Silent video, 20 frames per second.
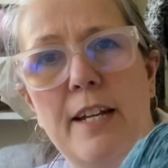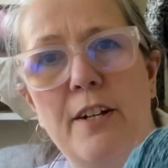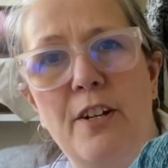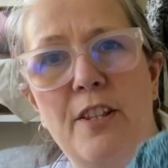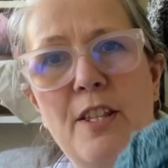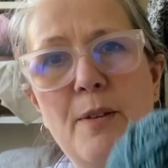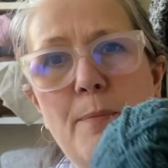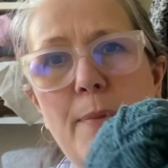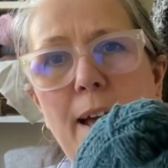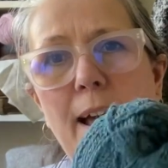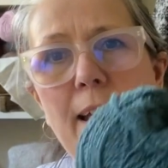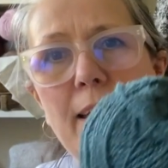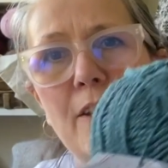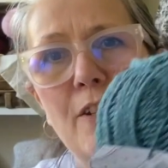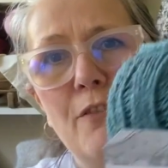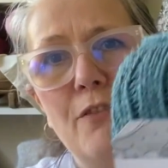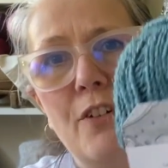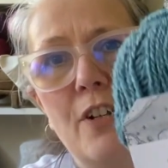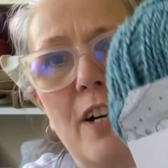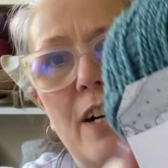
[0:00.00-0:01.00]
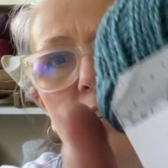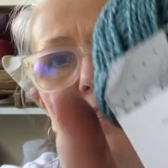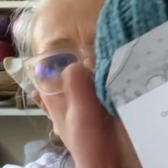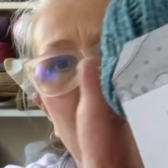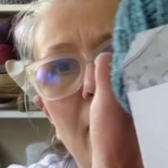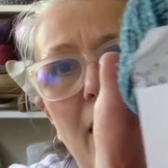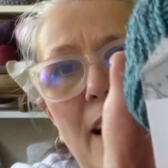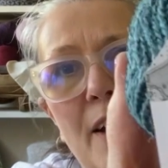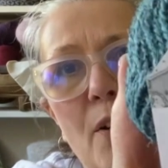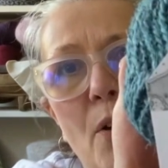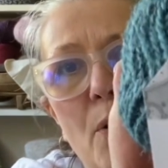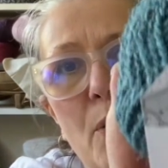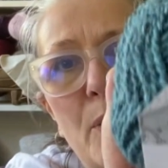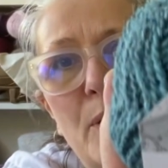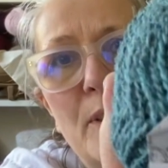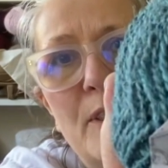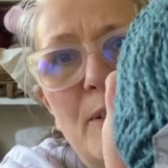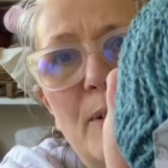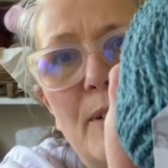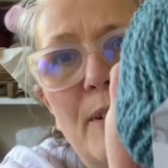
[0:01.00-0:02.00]
then on the back you've got an
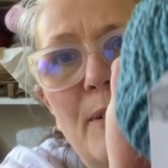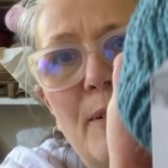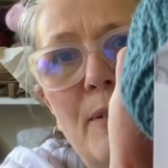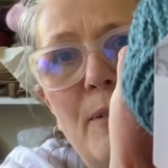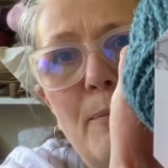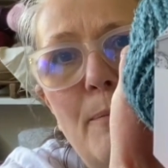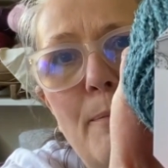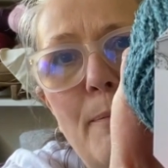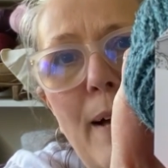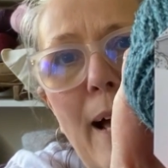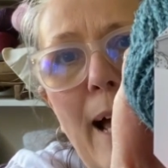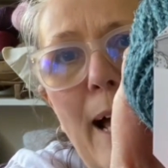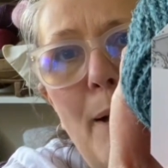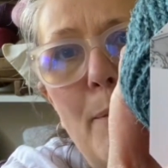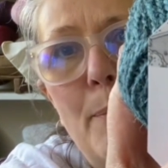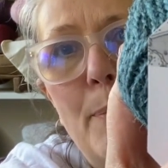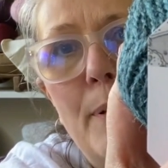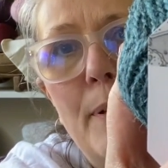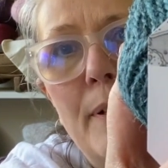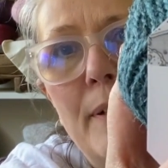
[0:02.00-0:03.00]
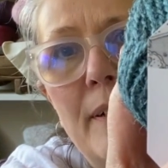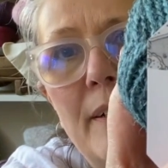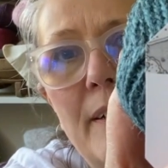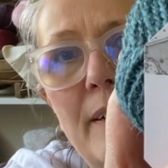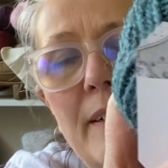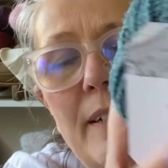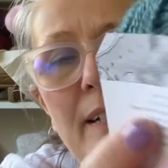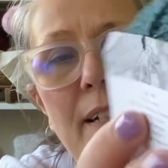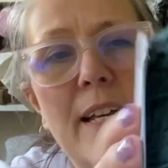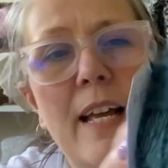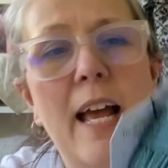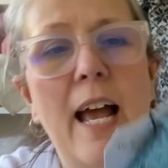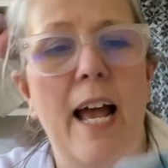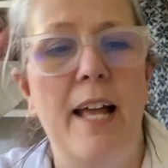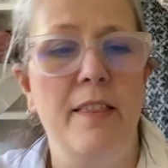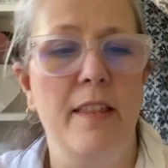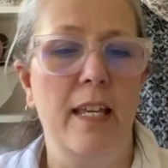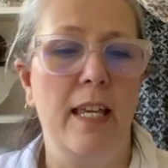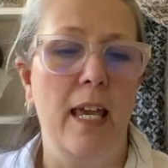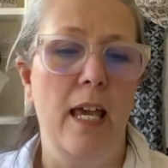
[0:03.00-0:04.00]
old map,
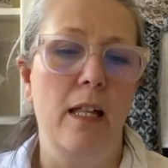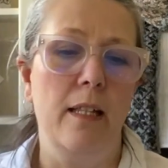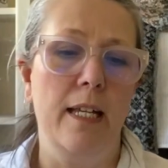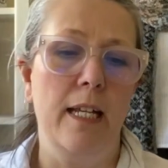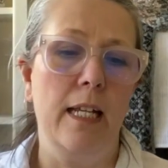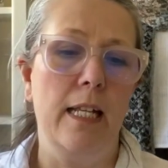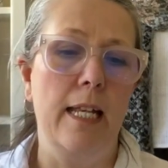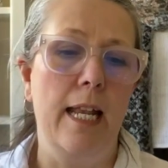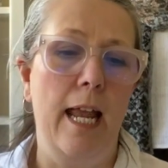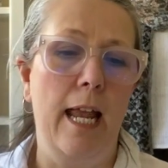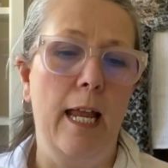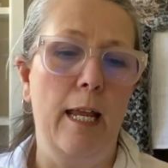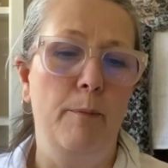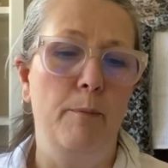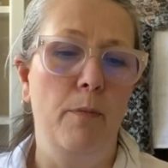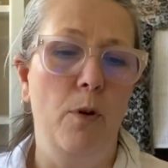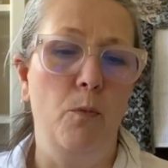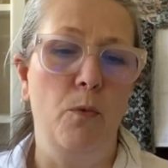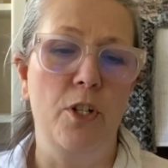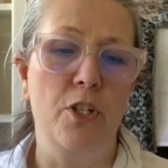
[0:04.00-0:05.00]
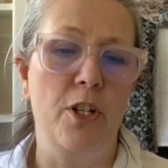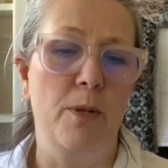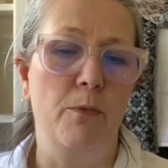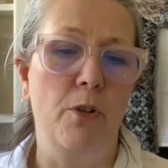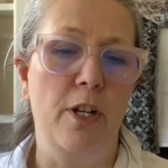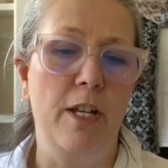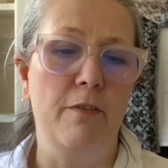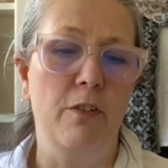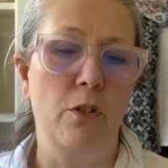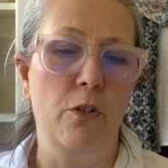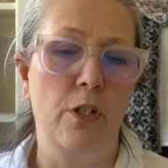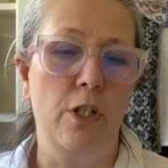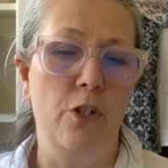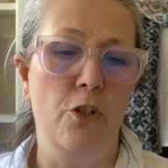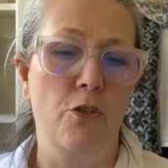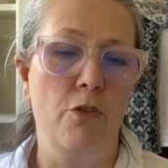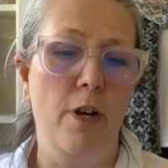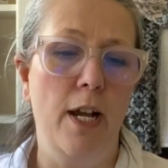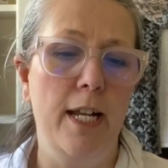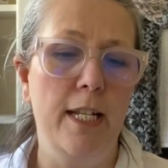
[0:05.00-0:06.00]
and the Gaelic name, which I'm not even going to
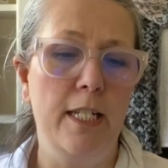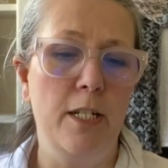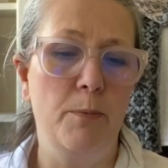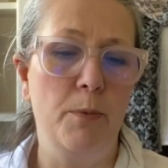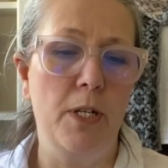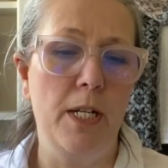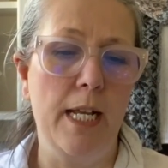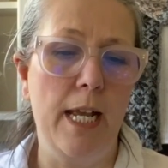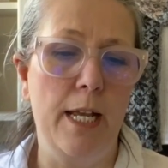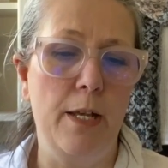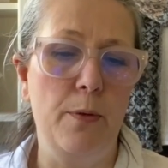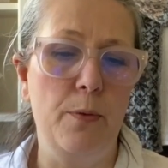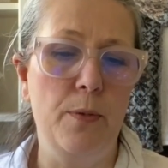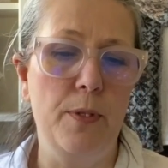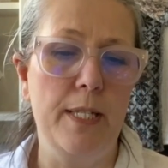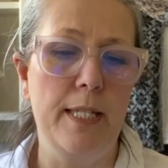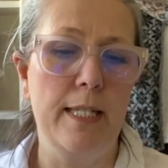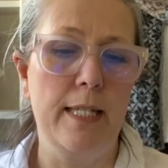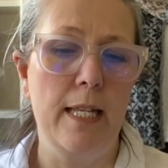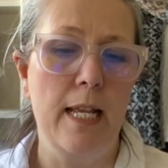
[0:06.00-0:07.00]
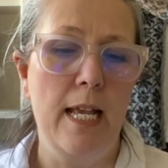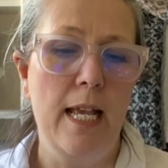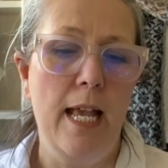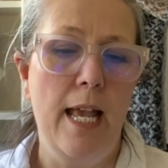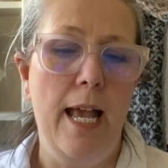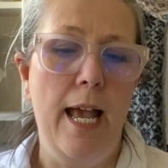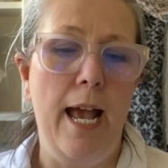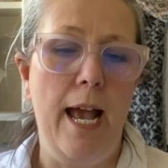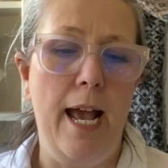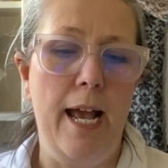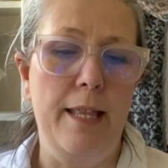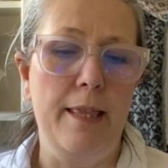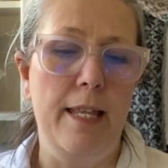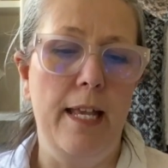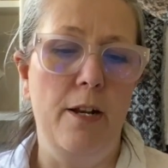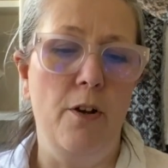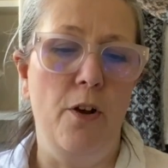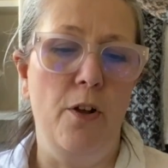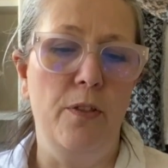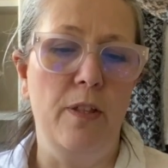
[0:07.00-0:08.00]
try to pronounce, and
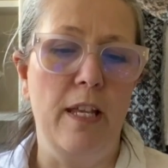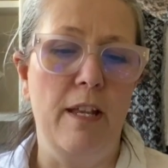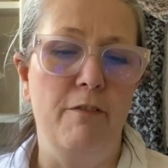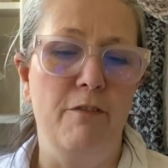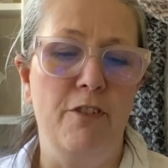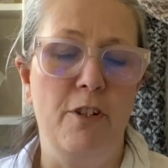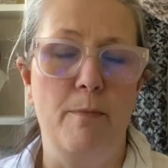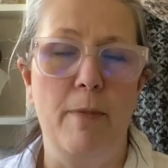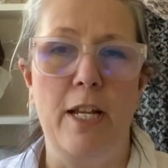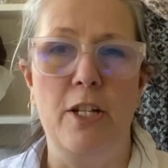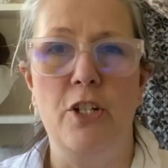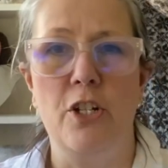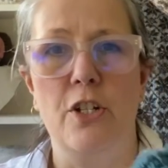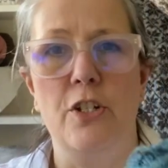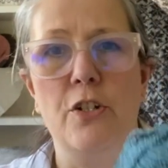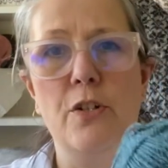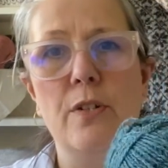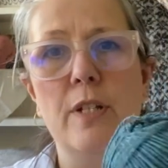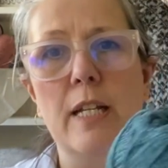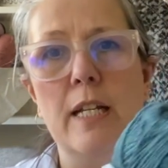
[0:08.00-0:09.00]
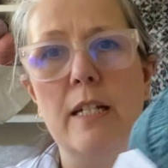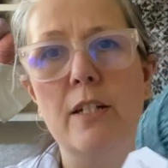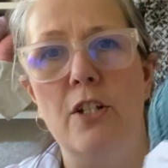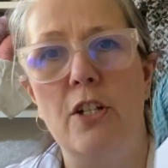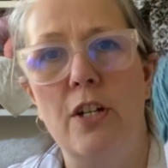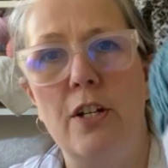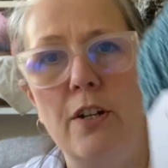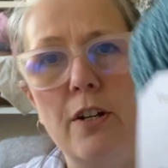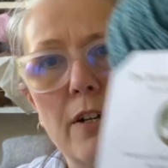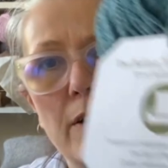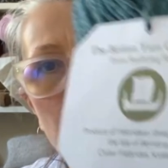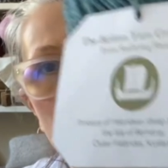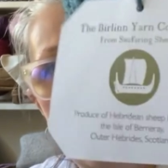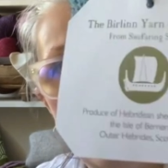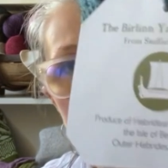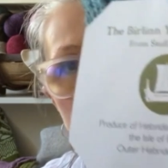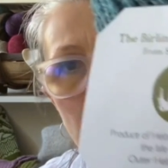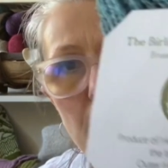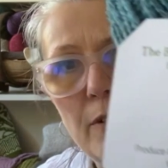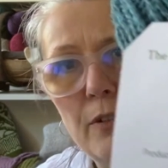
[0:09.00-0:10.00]
then all the information you need to know
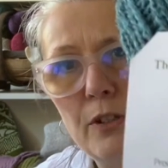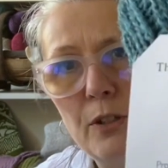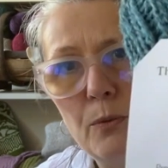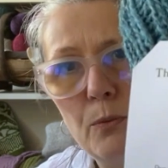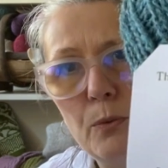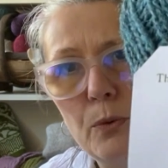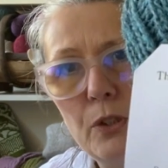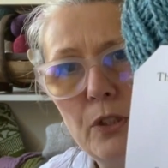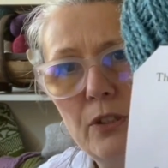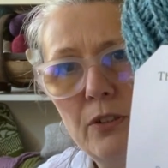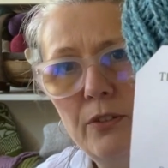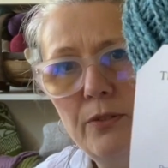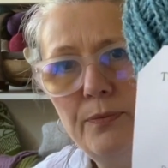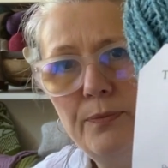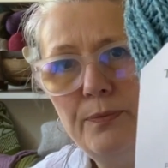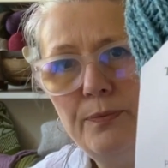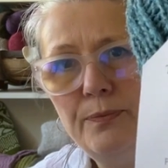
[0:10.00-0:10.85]
about your wool.